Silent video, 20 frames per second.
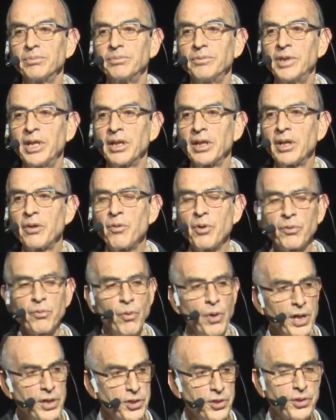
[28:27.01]
Dealing with
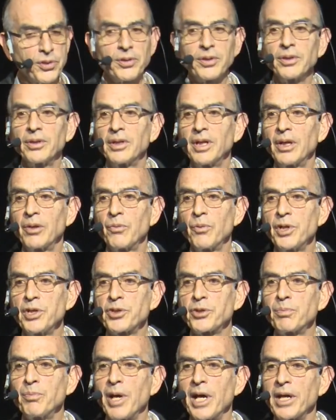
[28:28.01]
waste and
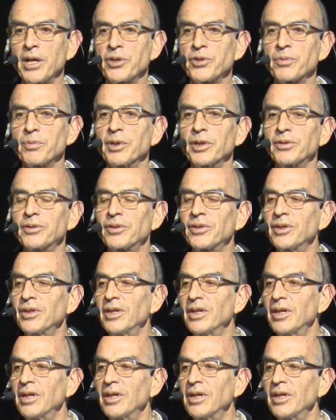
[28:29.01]
waste management.